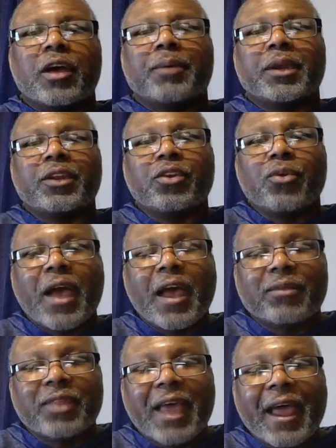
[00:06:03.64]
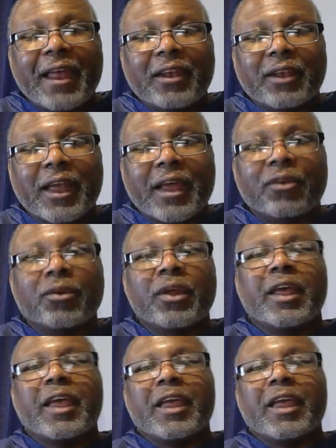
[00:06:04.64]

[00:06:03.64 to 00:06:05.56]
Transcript: company, you'll have that letter,